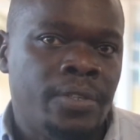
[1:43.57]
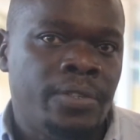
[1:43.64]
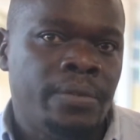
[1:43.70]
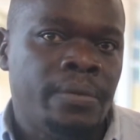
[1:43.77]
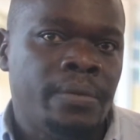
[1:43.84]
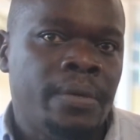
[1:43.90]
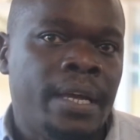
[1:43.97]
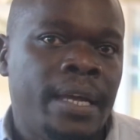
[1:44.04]

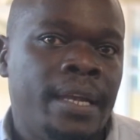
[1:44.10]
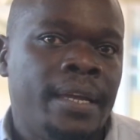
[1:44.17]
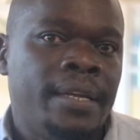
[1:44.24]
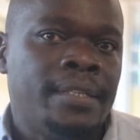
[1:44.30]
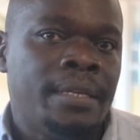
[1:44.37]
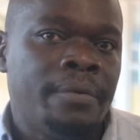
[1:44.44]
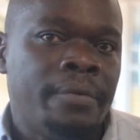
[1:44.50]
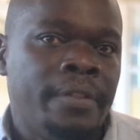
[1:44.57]
to
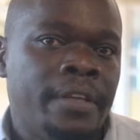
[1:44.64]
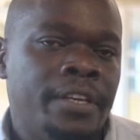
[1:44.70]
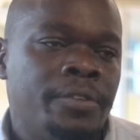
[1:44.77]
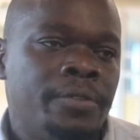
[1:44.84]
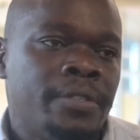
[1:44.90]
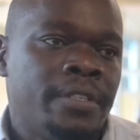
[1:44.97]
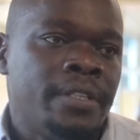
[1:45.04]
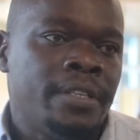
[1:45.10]
highlight some of the
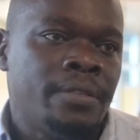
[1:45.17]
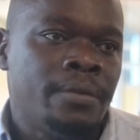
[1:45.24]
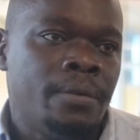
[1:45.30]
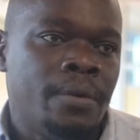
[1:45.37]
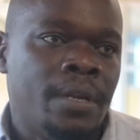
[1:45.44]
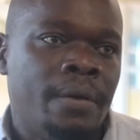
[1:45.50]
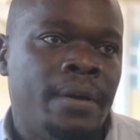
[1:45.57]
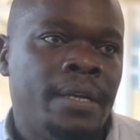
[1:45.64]
issues in the
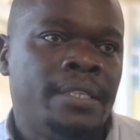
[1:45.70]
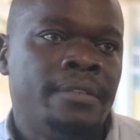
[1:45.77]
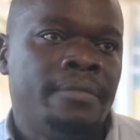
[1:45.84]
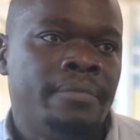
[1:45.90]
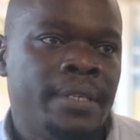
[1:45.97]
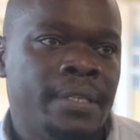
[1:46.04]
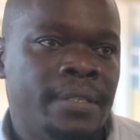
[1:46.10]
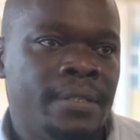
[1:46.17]
school, our
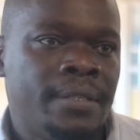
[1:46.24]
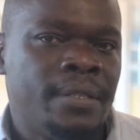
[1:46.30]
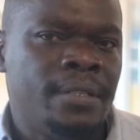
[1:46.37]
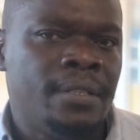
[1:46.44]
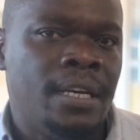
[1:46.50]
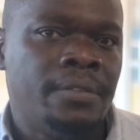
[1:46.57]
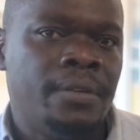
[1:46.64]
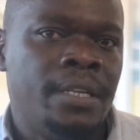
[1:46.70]
achievements.
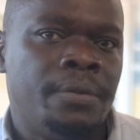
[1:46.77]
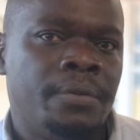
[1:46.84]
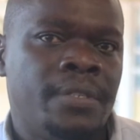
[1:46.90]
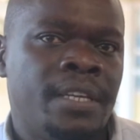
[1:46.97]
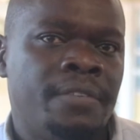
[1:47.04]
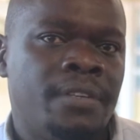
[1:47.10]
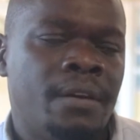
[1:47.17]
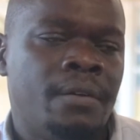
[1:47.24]
Actually, it was
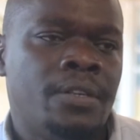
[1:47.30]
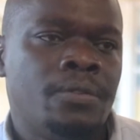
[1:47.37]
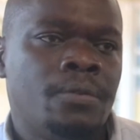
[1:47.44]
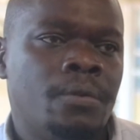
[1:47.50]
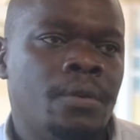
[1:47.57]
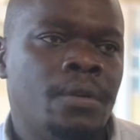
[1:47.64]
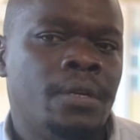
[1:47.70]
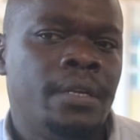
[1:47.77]
after our
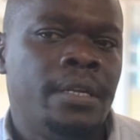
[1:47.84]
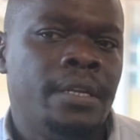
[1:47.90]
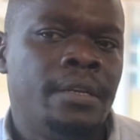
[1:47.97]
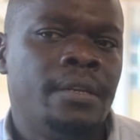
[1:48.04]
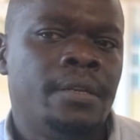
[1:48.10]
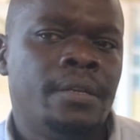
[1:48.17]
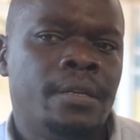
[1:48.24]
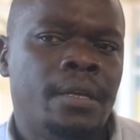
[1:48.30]
school did
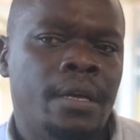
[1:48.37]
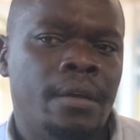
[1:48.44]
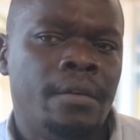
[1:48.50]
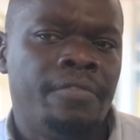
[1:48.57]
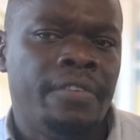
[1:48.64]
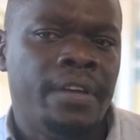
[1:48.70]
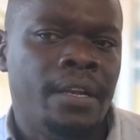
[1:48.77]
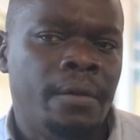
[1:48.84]

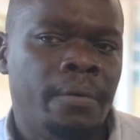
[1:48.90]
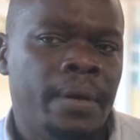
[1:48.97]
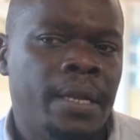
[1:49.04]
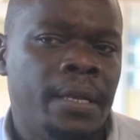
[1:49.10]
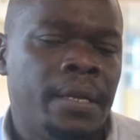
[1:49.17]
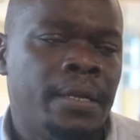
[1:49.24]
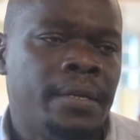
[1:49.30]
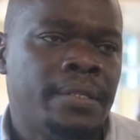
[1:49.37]
fairly
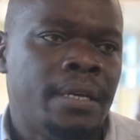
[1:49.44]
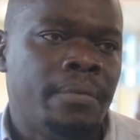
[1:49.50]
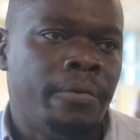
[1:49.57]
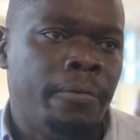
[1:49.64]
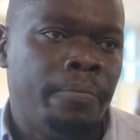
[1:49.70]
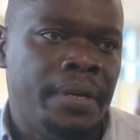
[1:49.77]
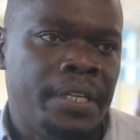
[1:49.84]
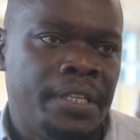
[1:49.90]
well in some
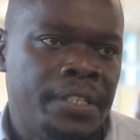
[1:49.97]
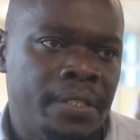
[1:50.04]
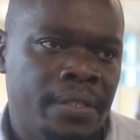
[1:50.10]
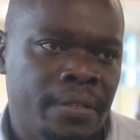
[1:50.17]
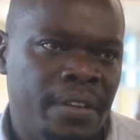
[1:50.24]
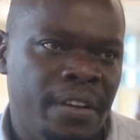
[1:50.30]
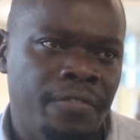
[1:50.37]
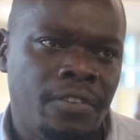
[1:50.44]

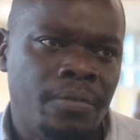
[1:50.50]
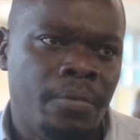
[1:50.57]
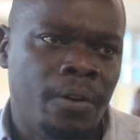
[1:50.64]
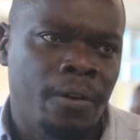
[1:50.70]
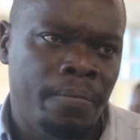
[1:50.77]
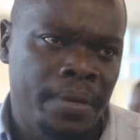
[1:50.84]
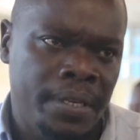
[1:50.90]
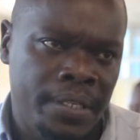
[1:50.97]
competition, a football
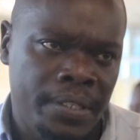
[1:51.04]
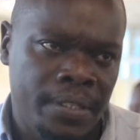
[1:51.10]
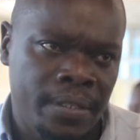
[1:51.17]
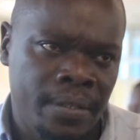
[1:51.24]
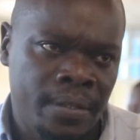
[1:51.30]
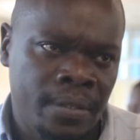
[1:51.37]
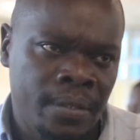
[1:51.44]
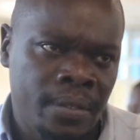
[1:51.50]

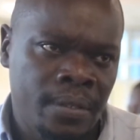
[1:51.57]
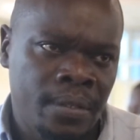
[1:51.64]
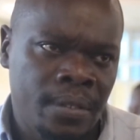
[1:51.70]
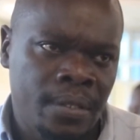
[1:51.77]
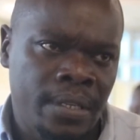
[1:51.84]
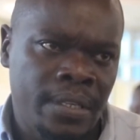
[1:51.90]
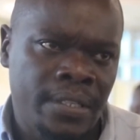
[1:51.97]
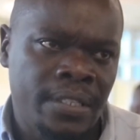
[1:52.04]
competition,
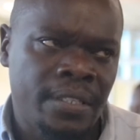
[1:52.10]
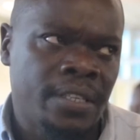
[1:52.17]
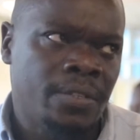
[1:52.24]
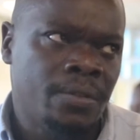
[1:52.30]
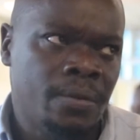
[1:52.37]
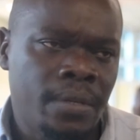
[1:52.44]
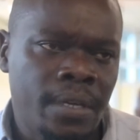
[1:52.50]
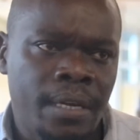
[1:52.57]
these
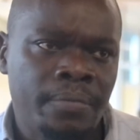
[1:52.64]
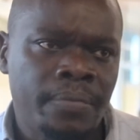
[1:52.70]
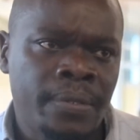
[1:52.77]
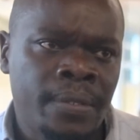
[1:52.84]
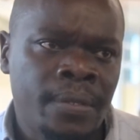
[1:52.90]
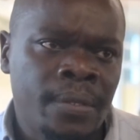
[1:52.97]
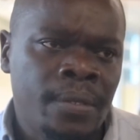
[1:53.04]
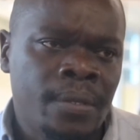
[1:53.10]
inter-school games.